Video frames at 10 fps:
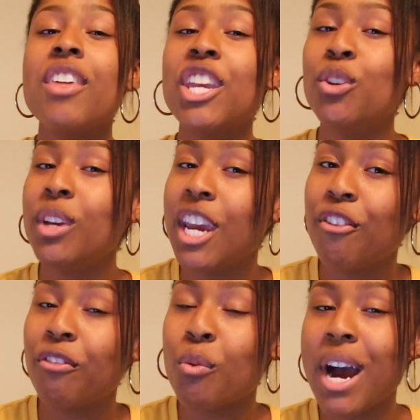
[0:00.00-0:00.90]
thank you
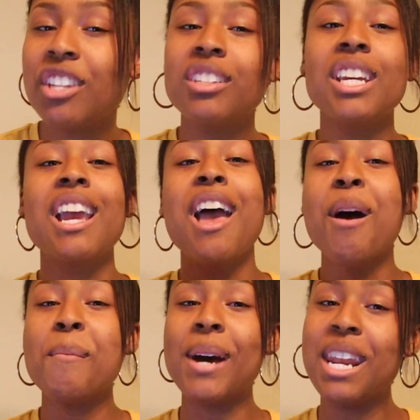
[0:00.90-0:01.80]
again for watching.
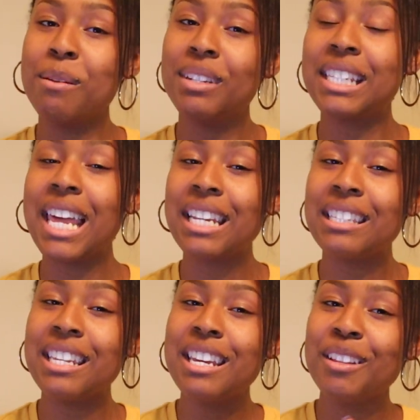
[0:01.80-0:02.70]
My name is
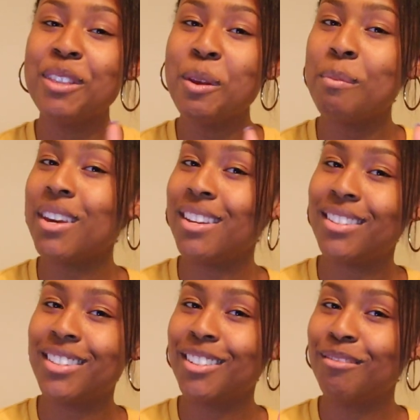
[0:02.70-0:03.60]
Lexi.
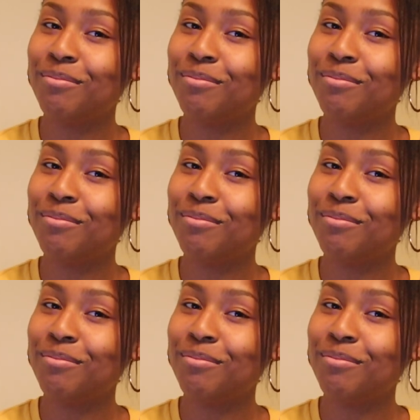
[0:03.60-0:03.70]
Peace.